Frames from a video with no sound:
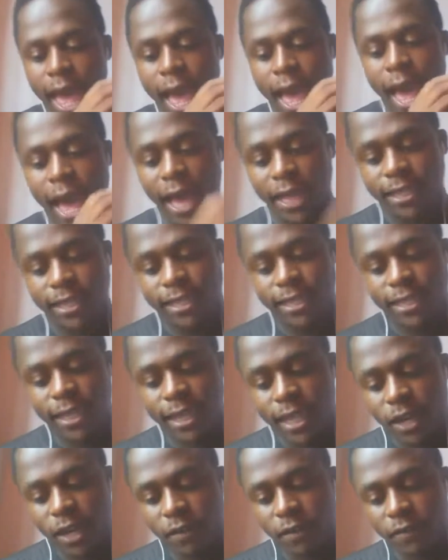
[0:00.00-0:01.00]

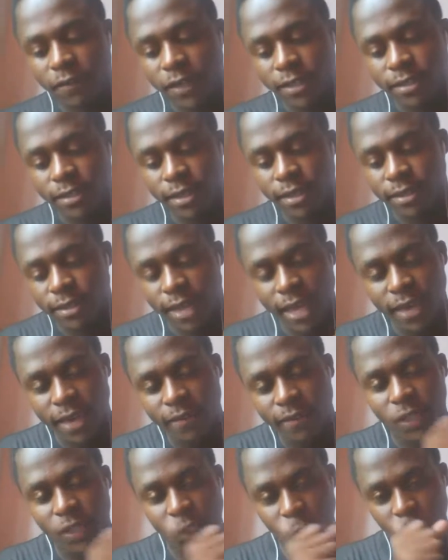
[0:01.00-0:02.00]
Arsenal versus
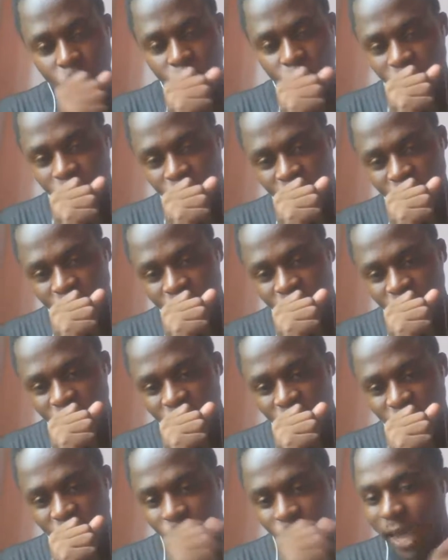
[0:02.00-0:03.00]
Everton.
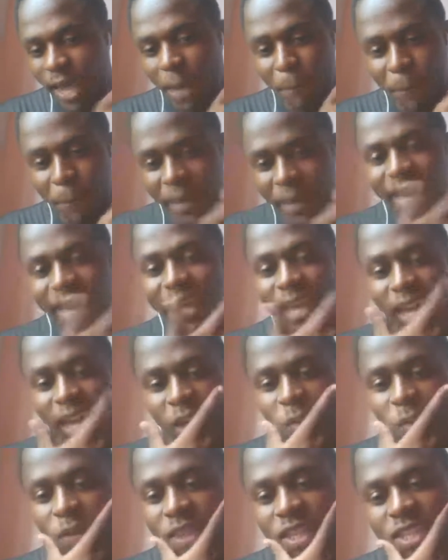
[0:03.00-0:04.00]
We are back
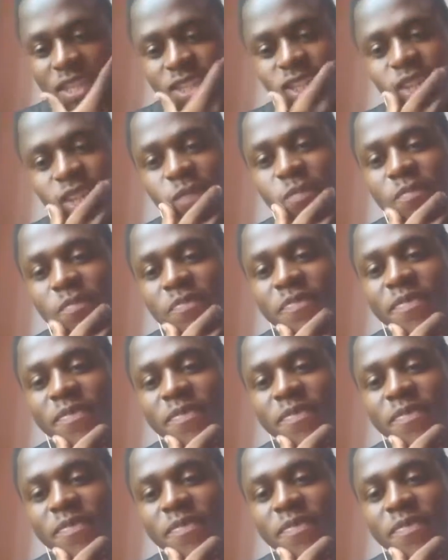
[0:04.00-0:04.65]
again with this team.